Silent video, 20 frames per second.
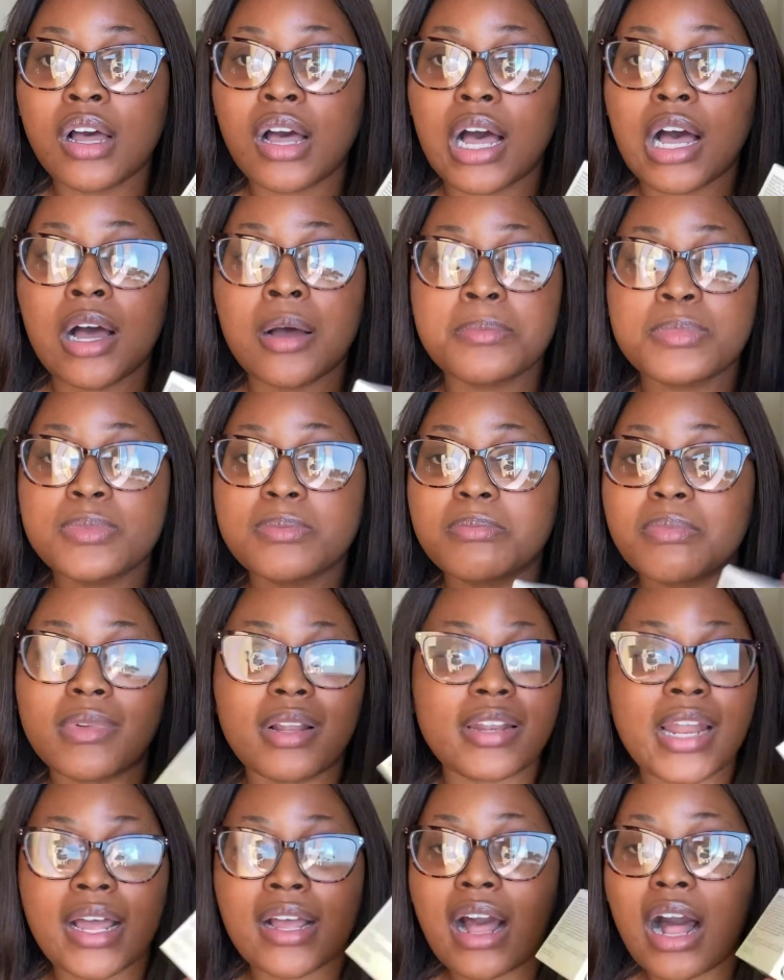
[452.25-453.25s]

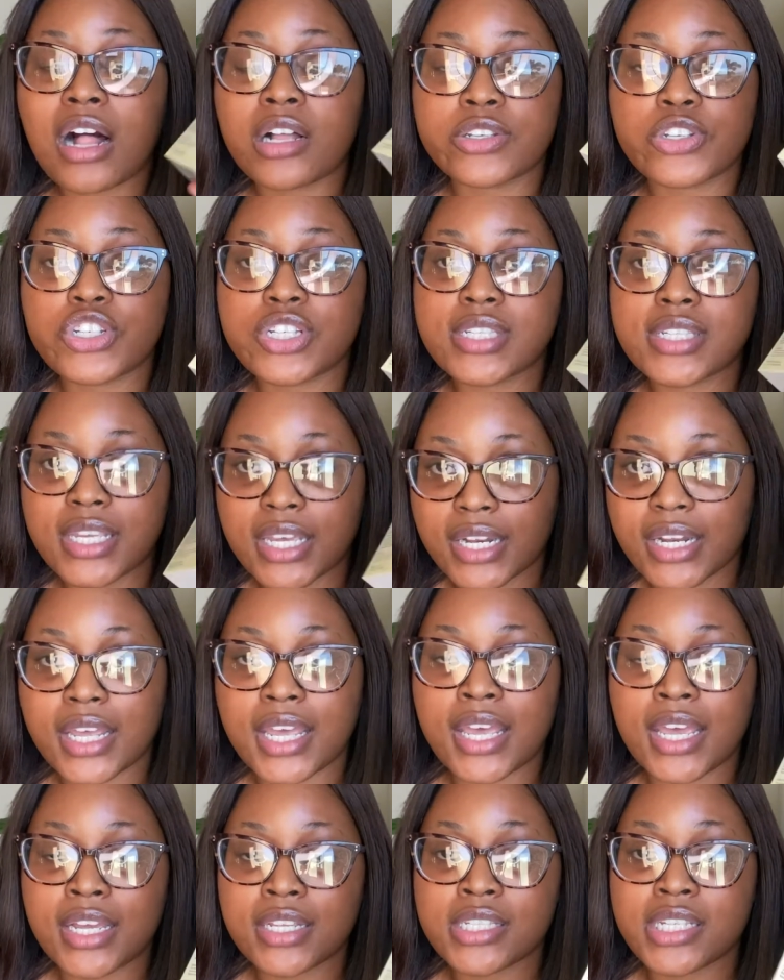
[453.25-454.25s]
I'll just get a
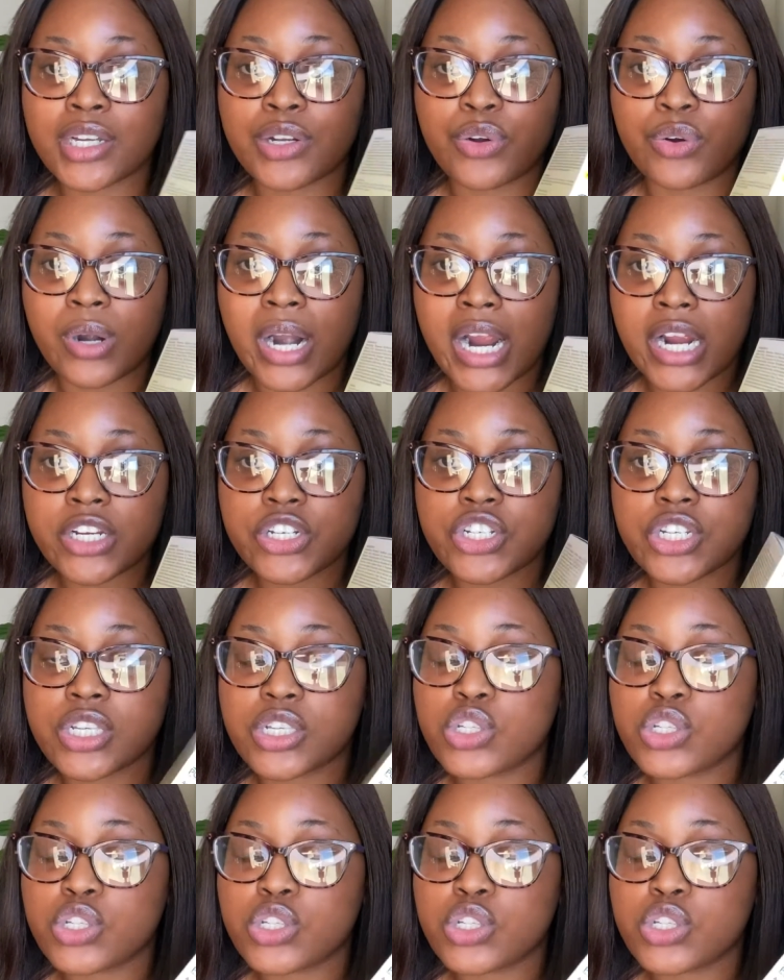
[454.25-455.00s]
hectic rash.